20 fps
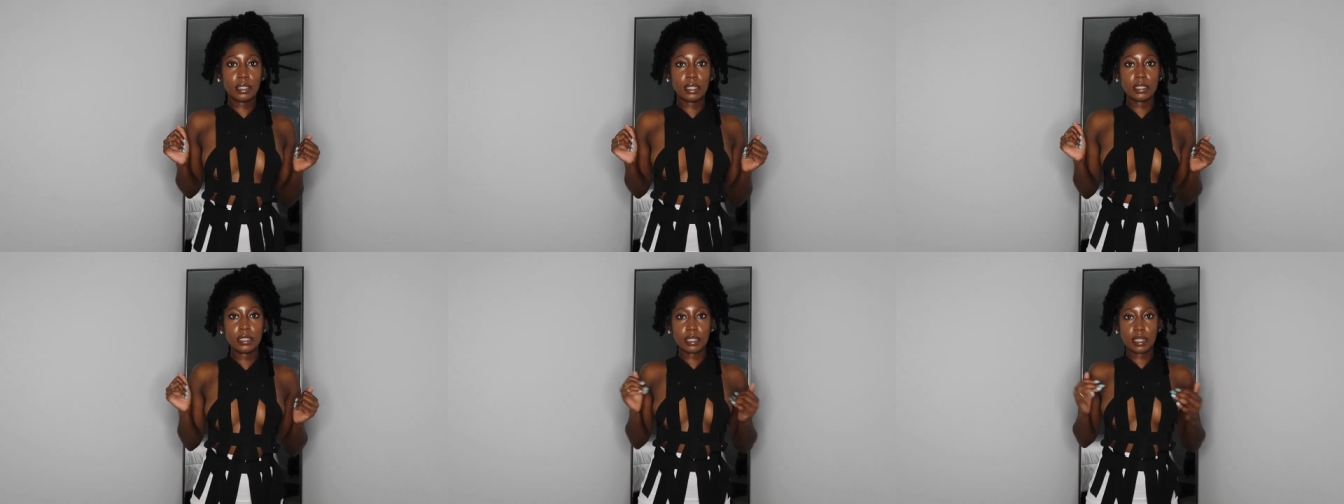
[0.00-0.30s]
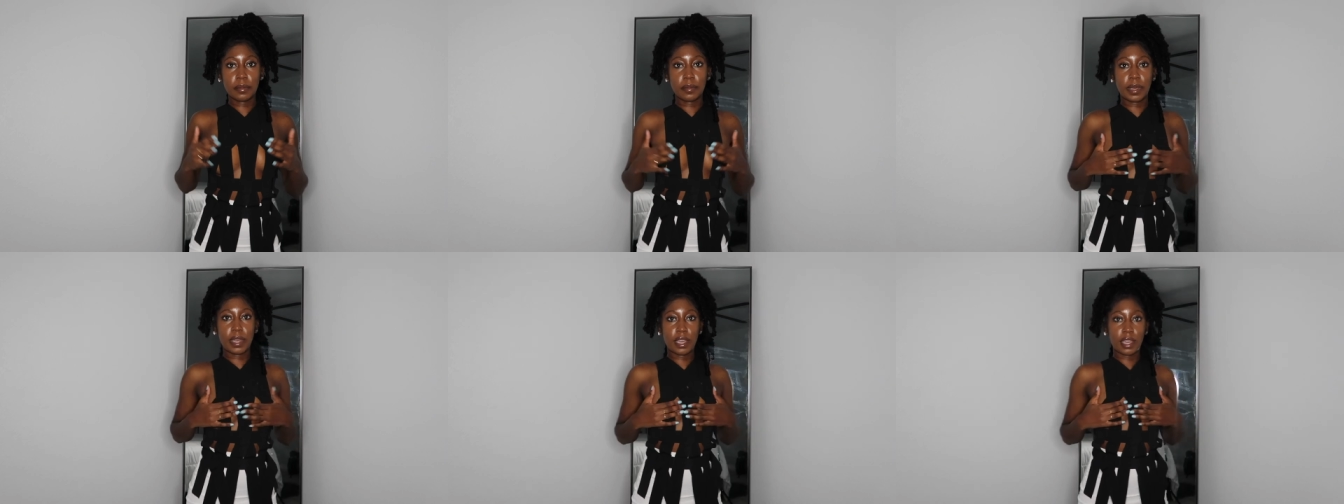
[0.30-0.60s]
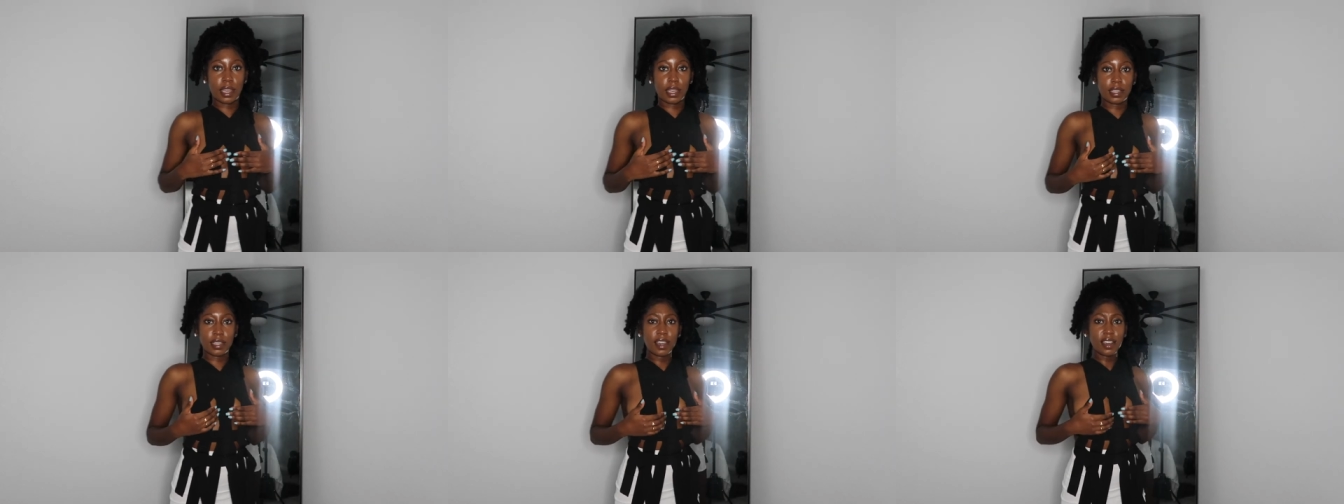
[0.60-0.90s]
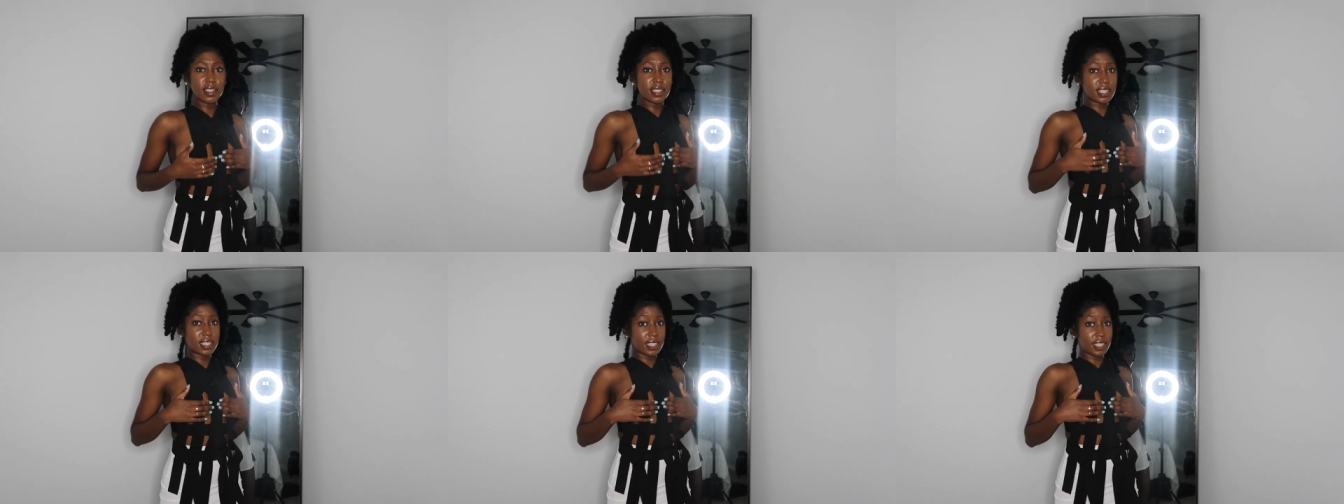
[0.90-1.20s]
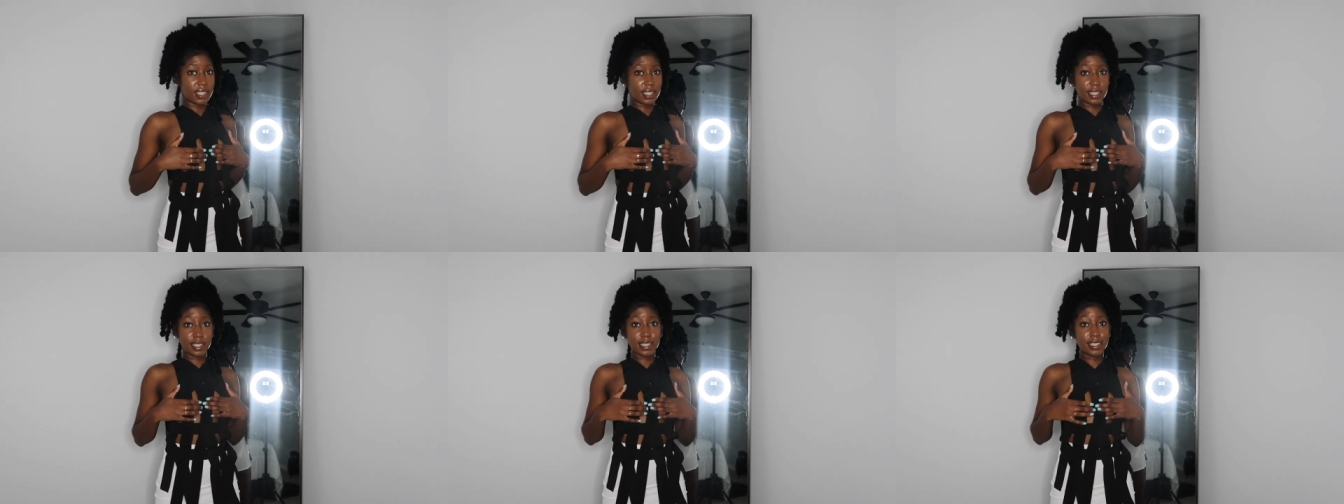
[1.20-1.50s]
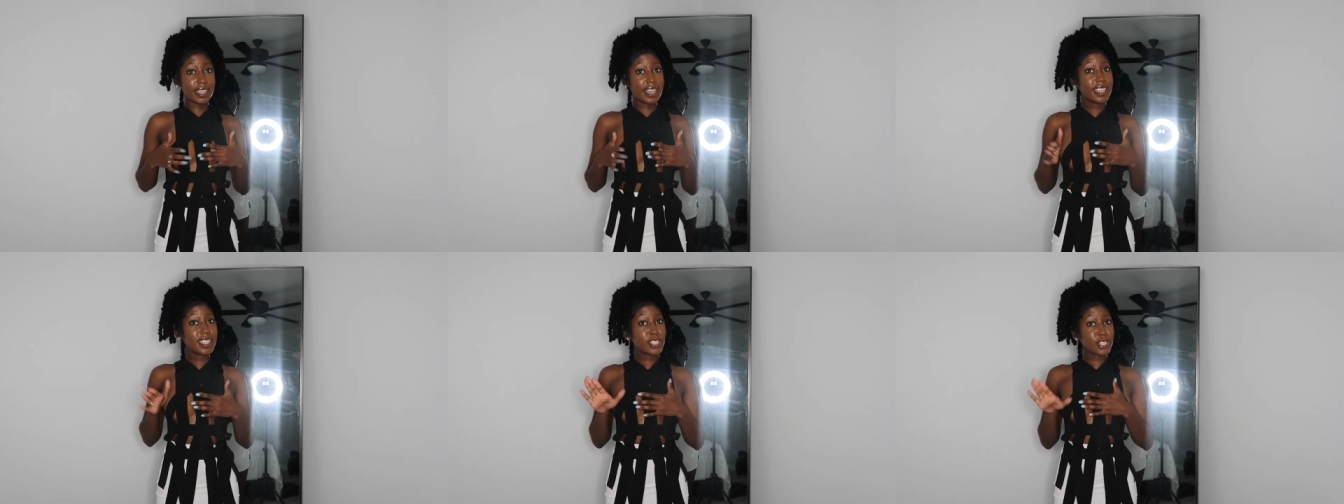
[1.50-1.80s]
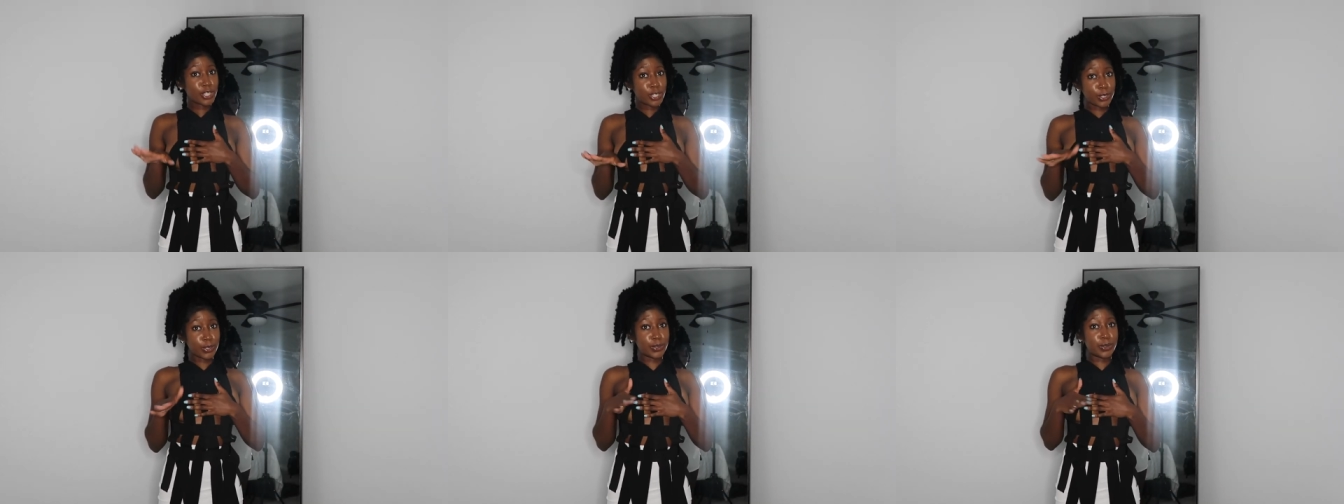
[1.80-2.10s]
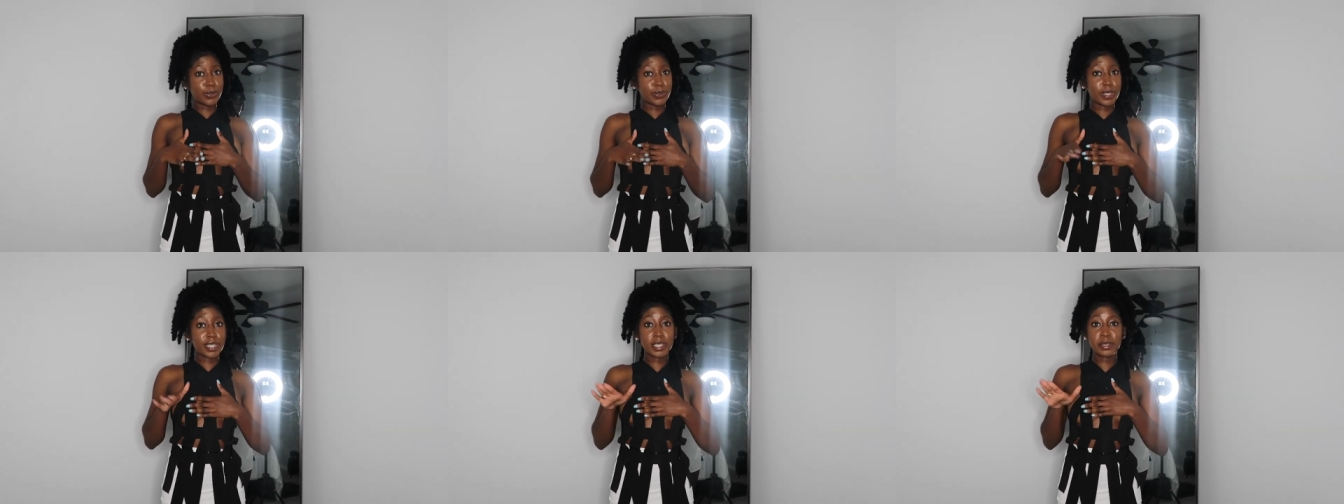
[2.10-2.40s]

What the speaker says: That's not bad. Y'all see, it's cute.